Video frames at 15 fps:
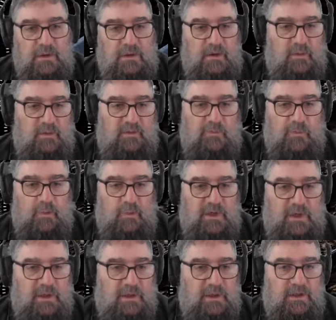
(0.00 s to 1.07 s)
Now before we
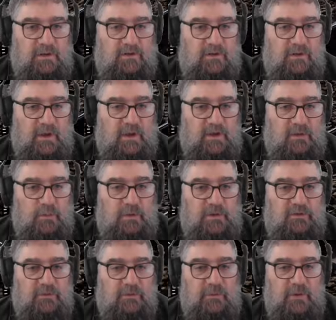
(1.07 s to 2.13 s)
get into that, we
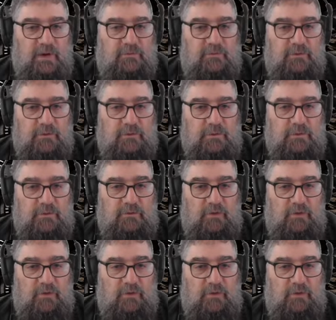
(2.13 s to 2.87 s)
do have to